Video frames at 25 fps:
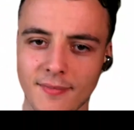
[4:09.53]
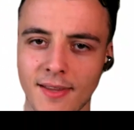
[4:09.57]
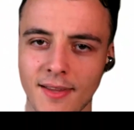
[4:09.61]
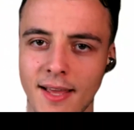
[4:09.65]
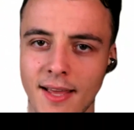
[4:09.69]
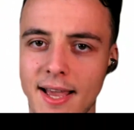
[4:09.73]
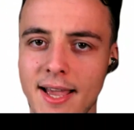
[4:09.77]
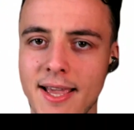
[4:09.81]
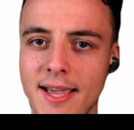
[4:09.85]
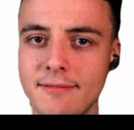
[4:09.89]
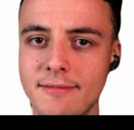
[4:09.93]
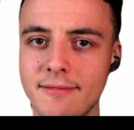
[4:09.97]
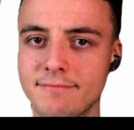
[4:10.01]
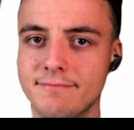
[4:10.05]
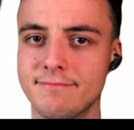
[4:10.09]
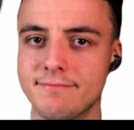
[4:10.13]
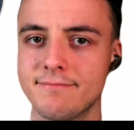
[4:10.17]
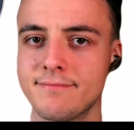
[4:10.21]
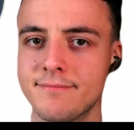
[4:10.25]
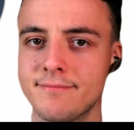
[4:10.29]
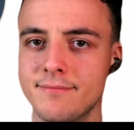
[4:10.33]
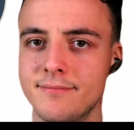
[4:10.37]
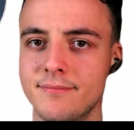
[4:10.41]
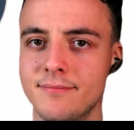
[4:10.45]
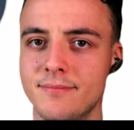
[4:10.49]
Hey,
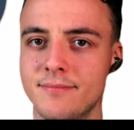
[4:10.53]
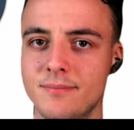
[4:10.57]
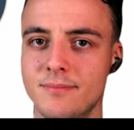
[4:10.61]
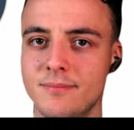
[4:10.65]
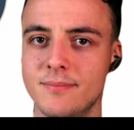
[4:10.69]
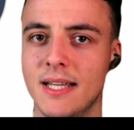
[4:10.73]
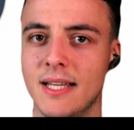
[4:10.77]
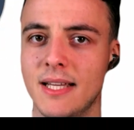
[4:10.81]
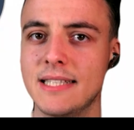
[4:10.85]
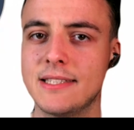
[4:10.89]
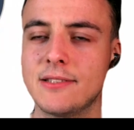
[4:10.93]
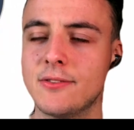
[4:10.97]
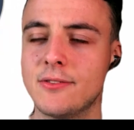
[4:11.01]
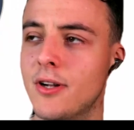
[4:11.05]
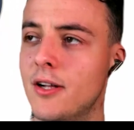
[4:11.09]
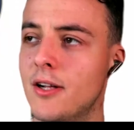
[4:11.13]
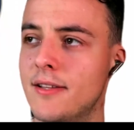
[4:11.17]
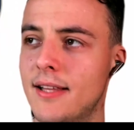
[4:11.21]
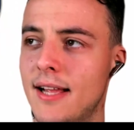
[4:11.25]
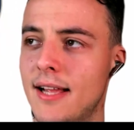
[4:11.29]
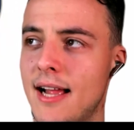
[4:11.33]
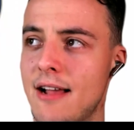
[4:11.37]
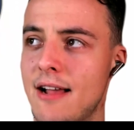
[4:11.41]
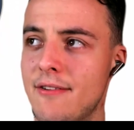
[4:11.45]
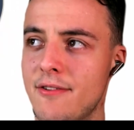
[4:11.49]
they do not
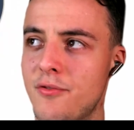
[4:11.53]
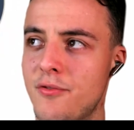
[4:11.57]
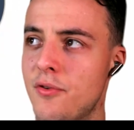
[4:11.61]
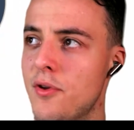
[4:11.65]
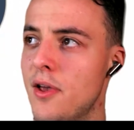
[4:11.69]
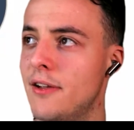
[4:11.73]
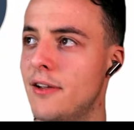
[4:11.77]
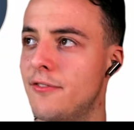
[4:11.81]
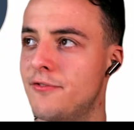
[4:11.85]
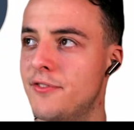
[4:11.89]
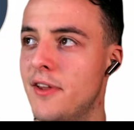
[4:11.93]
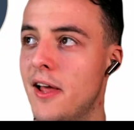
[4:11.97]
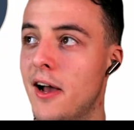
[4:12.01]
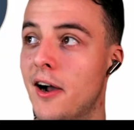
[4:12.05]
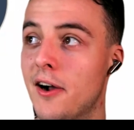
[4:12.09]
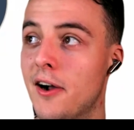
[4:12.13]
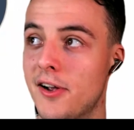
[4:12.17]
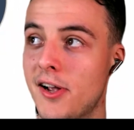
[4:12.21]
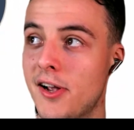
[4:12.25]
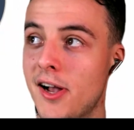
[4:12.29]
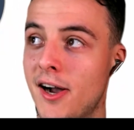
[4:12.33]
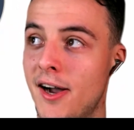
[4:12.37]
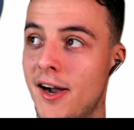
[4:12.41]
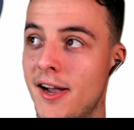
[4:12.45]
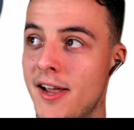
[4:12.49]
have, if they are a
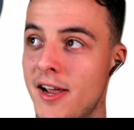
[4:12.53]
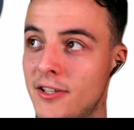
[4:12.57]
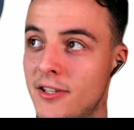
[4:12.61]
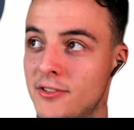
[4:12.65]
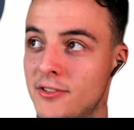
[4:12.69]
guy,